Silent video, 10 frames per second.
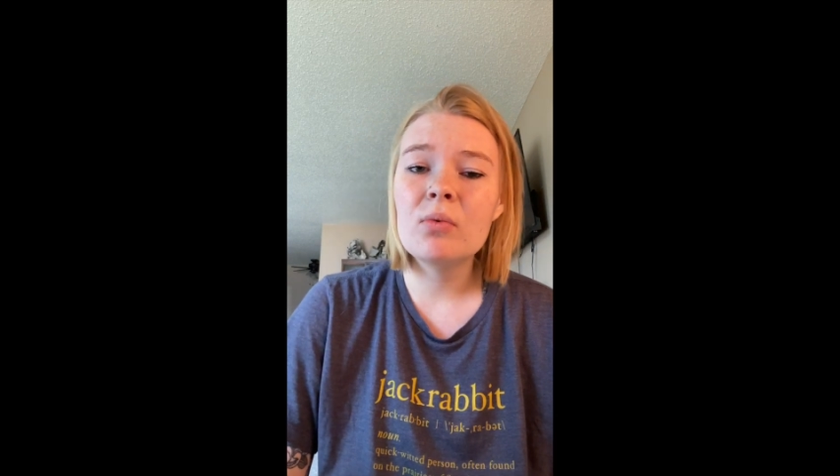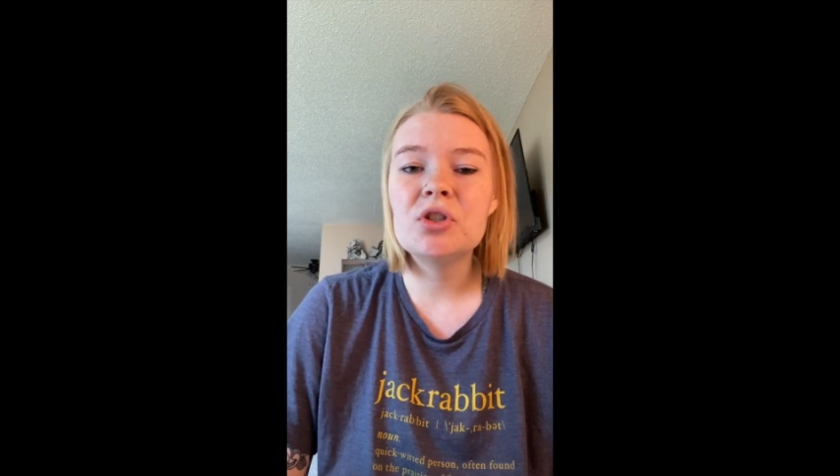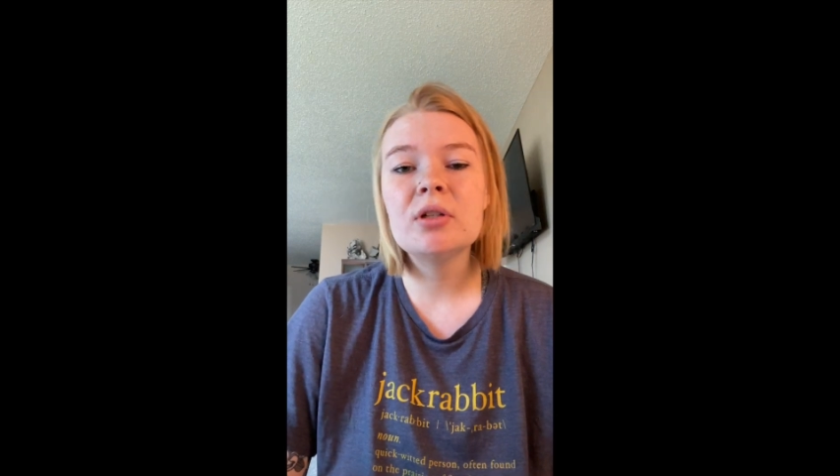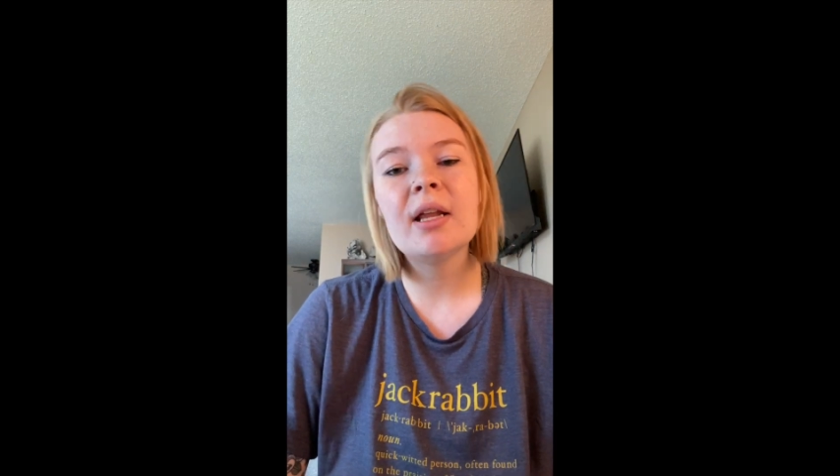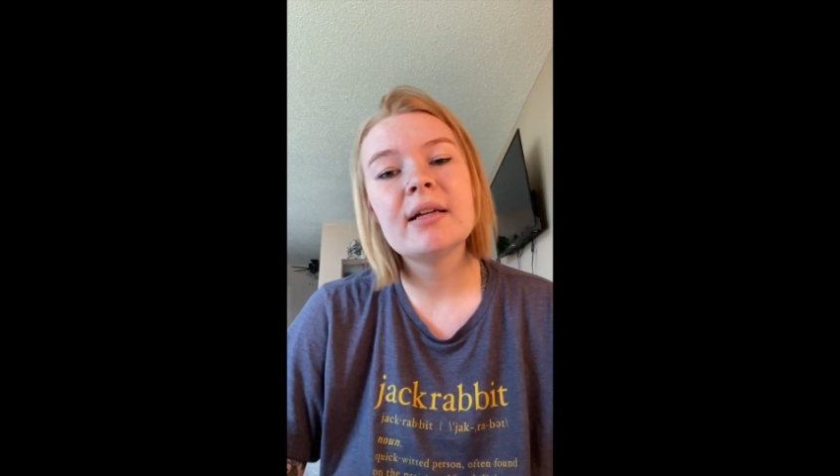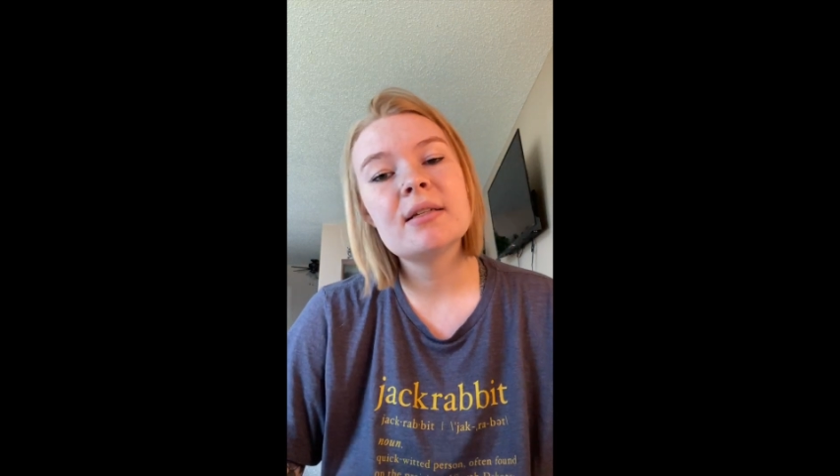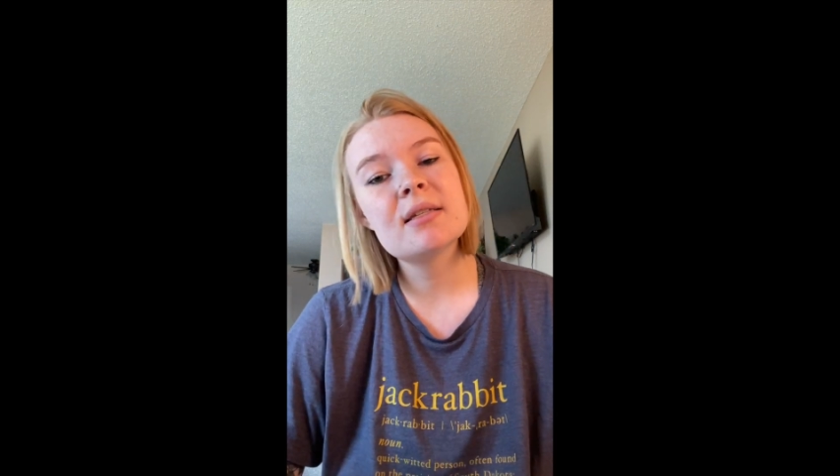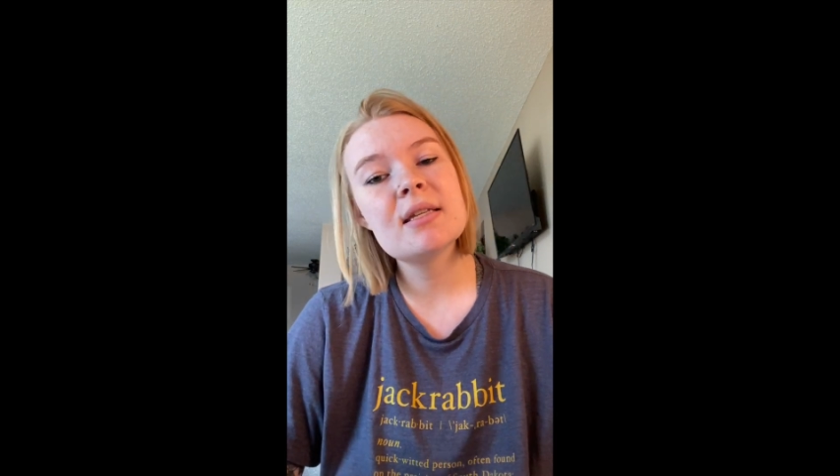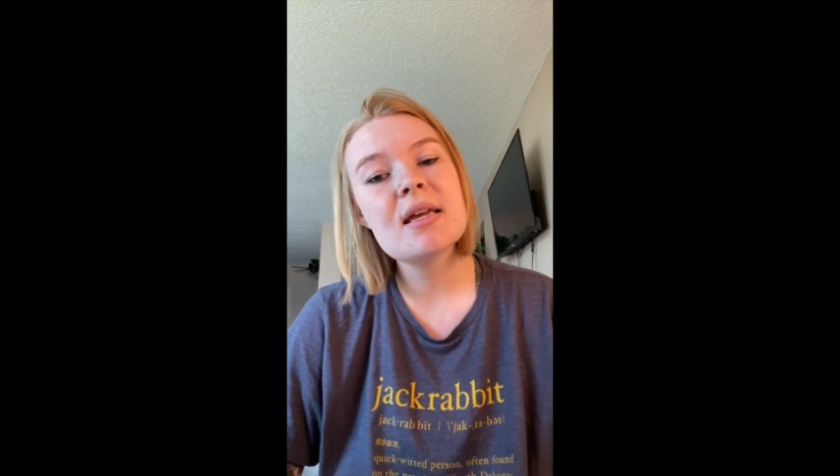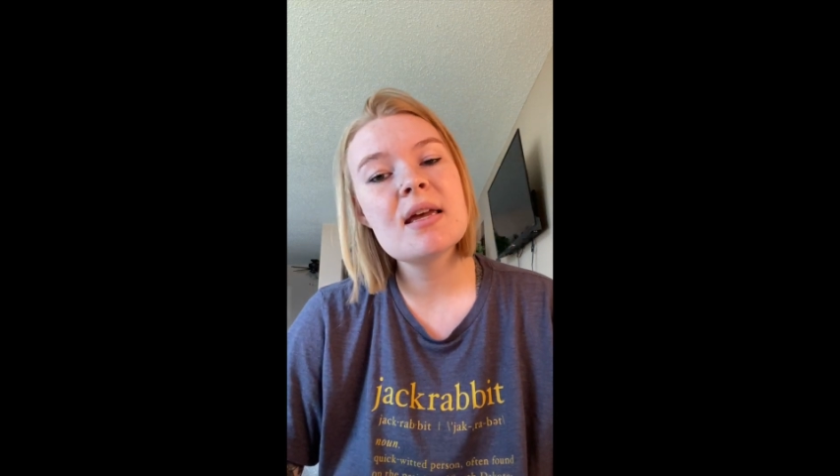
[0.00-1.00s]
what you'd like to
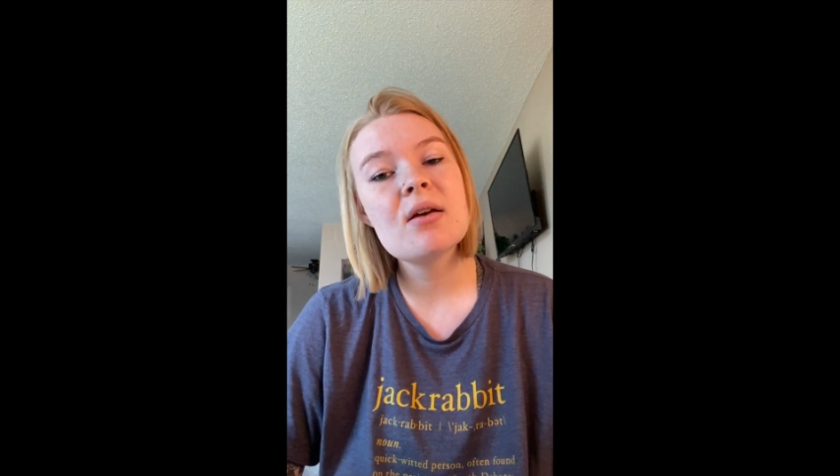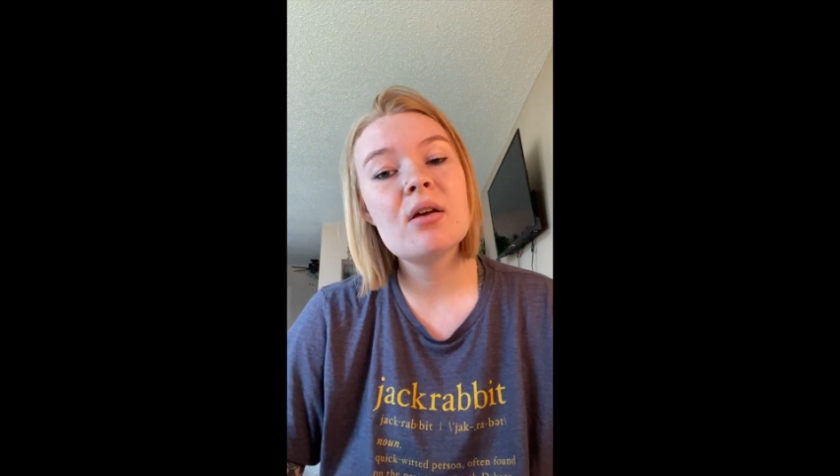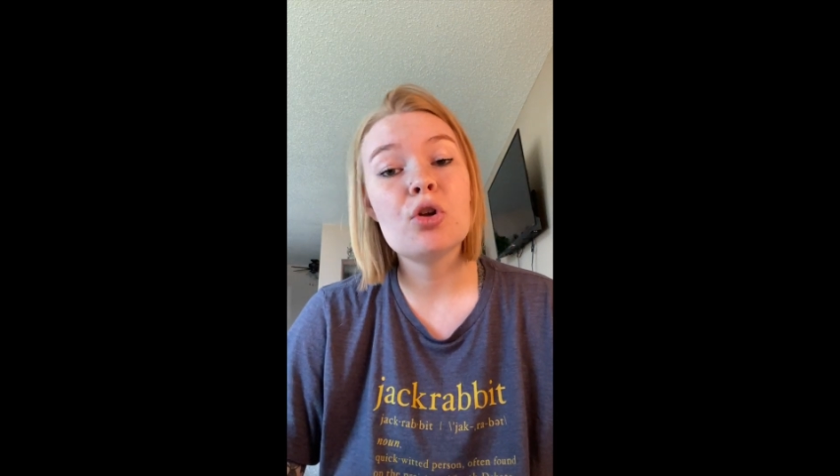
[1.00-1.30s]
see,